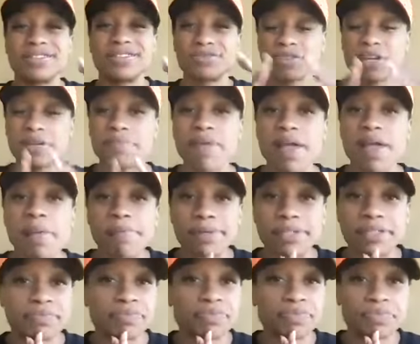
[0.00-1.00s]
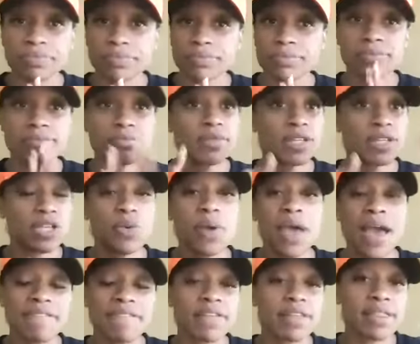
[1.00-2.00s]
Remember, you
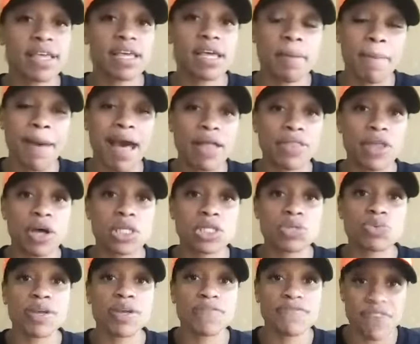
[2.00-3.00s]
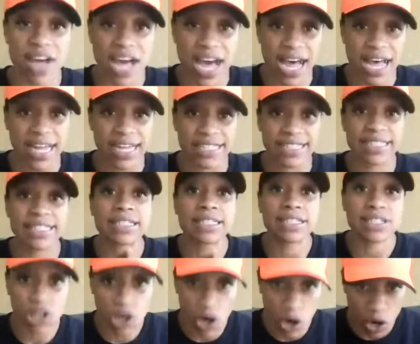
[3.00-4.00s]
have to think about those refined
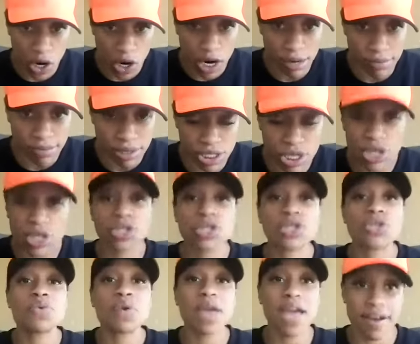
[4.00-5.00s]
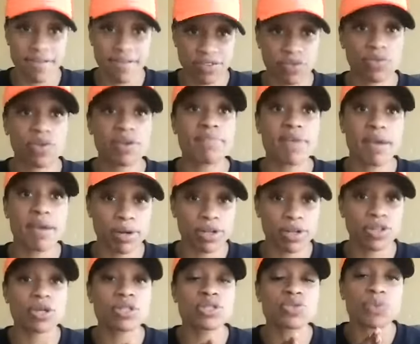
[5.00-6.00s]
carbs. You have to remember
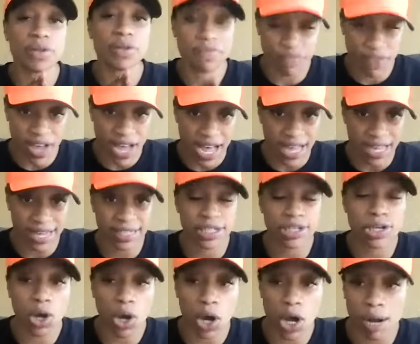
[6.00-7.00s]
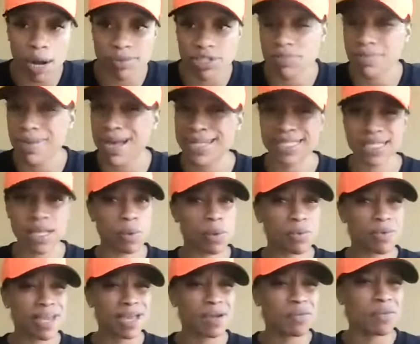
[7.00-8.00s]
those refined carbs. You might say, well,
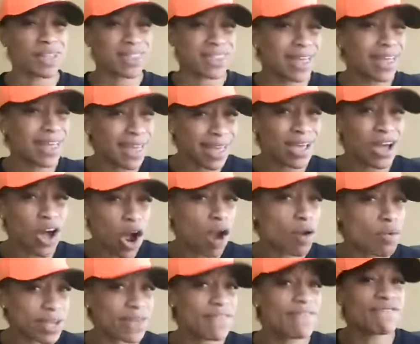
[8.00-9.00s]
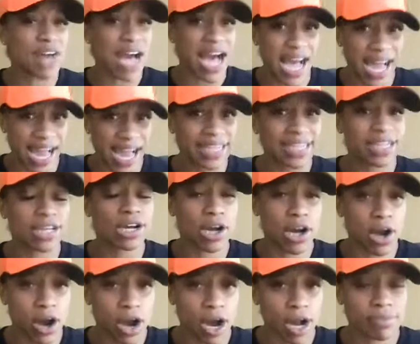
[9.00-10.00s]
Reagan, what the heck are refined
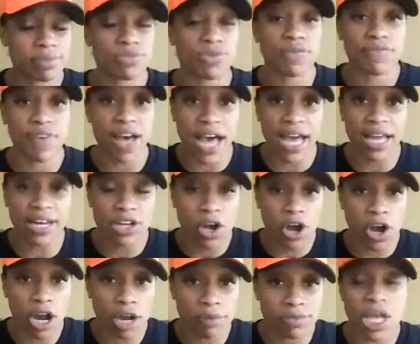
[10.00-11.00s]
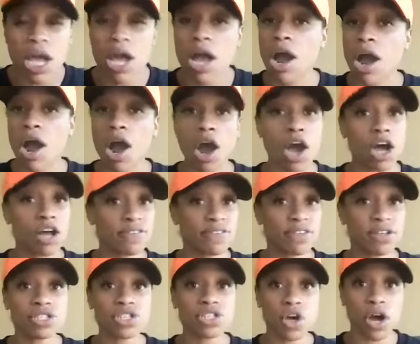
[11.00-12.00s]
carbs? Refined carbs are all of
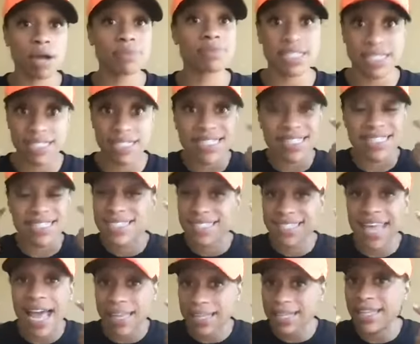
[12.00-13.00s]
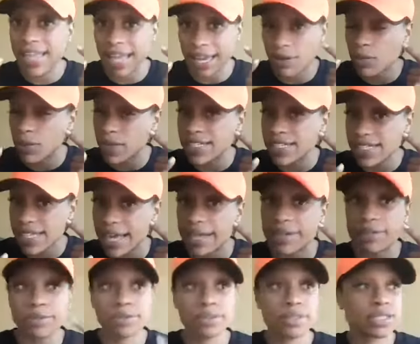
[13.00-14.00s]
those carbs. It's exactly like what it
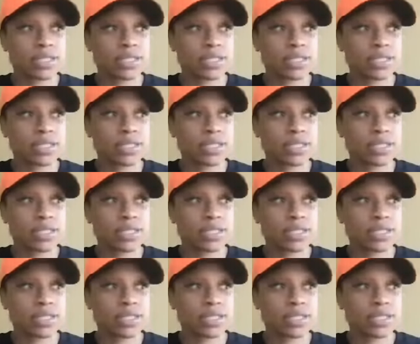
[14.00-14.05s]
sounds.